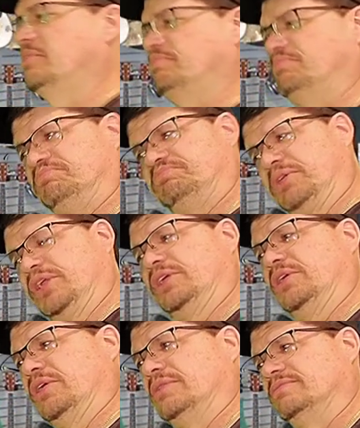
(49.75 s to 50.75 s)
I'm pretty
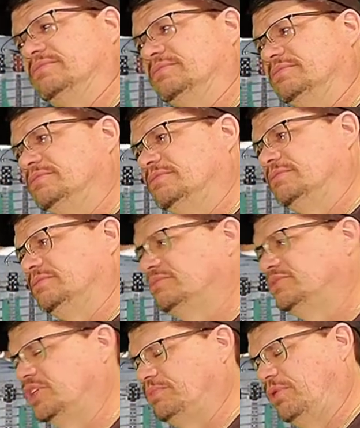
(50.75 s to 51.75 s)
good.
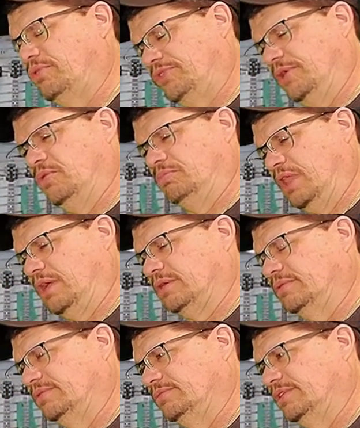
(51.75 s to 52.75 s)
Chip off the old block,
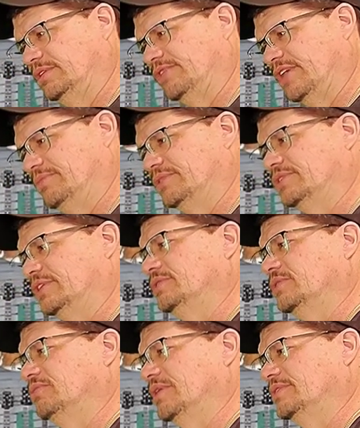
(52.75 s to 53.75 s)
if I must say
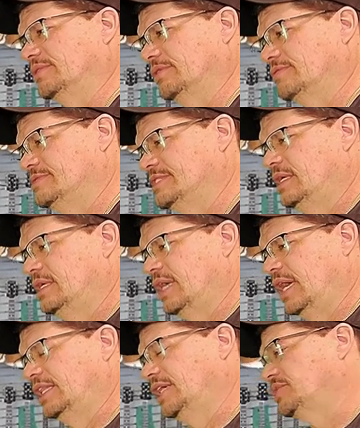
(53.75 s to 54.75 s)
so myself.
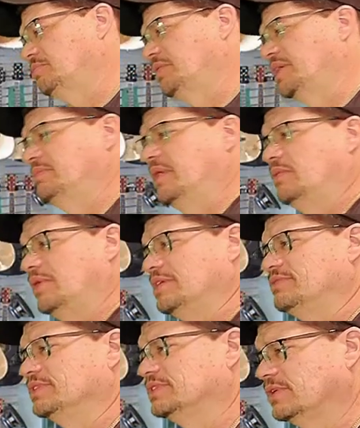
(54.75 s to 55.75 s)
I'd like to play my
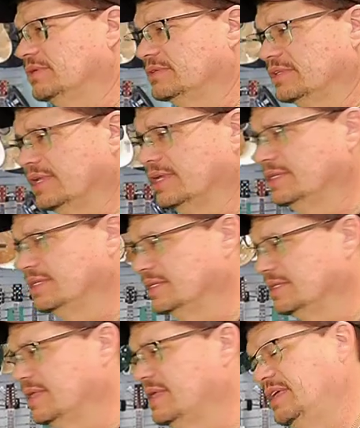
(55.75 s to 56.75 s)
wife a song tonight,
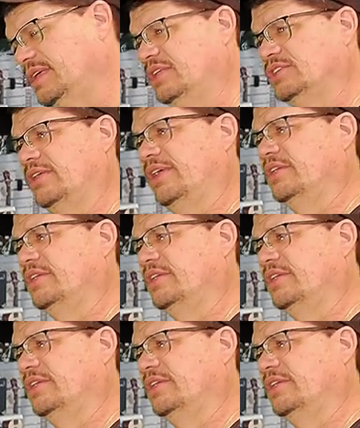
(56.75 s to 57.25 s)
and it's our